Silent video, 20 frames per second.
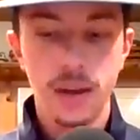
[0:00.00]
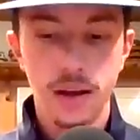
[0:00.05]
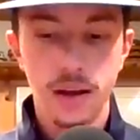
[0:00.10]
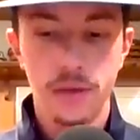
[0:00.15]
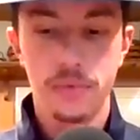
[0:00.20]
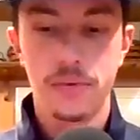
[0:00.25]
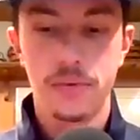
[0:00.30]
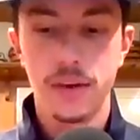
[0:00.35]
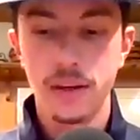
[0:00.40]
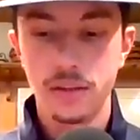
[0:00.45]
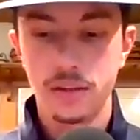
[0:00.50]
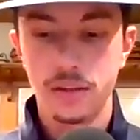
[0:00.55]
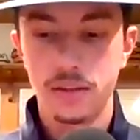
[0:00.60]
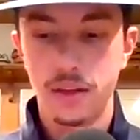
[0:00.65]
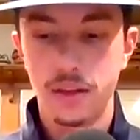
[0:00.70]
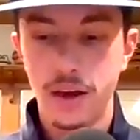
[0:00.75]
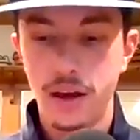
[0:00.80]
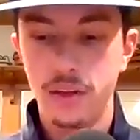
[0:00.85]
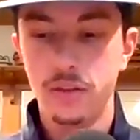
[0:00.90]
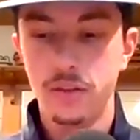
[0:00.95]
And thanks to
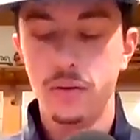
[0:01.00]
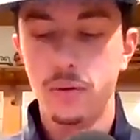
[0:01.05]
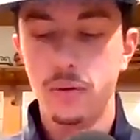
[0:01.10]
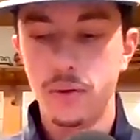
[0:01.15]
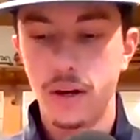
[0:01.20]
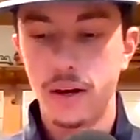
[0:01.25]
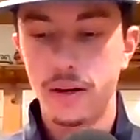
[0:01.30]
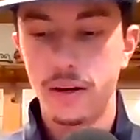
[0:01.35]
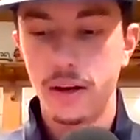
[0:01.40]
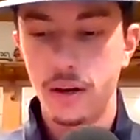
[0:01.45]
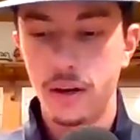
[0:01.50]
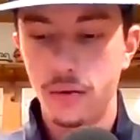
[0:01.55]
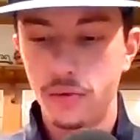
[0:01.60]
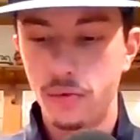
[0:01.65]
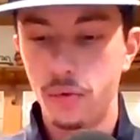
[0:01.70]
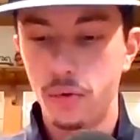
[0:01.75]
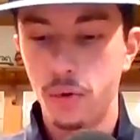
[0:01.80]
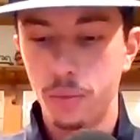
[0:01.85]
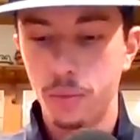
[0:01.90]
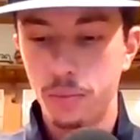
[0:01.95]
that, UConn had a
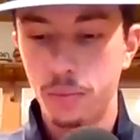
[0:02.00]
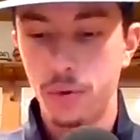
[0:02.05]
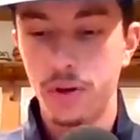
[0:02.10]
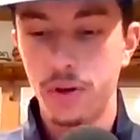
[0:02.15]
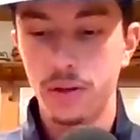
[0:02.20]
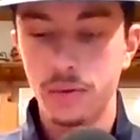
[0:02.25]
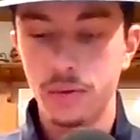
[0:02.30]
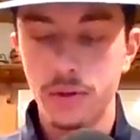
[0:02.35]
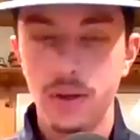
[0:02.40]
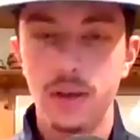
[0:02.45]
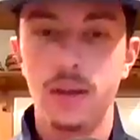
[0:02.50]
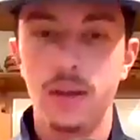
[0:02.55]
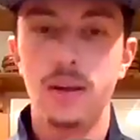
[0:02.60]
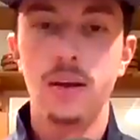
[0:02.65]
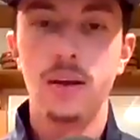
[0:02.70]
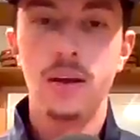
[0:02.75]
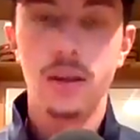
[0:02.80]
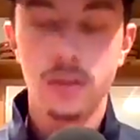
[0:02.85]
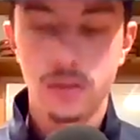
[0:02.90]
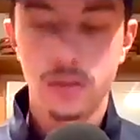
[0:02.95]
4-point lead
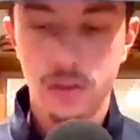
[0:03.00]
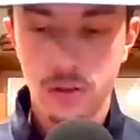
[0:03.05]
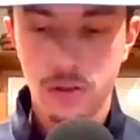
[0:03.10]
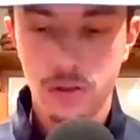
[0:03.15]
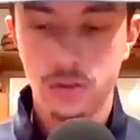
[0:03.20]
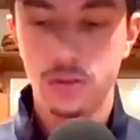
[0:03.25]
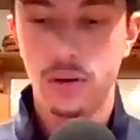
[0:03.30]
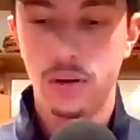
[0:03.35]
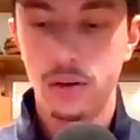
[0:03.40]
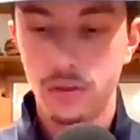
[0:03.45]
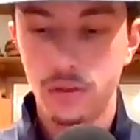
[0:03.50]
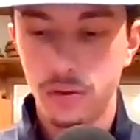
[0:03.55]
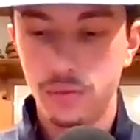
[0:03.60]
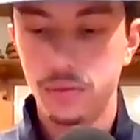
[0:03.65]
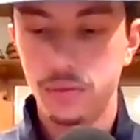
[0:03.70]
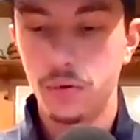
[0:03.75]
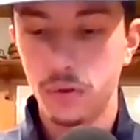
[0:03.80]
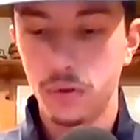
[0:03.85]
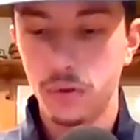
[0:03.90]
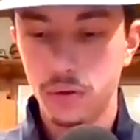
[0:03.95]
to start the
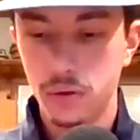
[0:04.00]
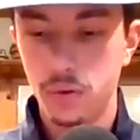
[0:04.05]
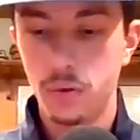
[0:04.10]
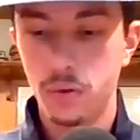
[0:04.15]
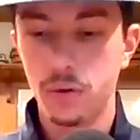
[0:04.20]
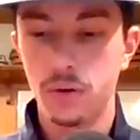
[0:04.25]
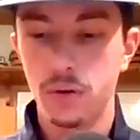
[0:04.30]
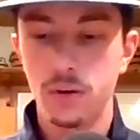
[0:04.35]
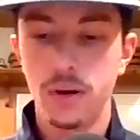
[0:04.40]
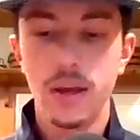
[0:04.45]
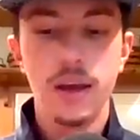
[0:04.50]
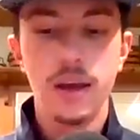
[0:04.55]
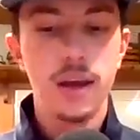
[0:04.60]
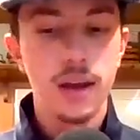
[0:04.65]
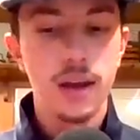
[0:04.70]
fourth quarter.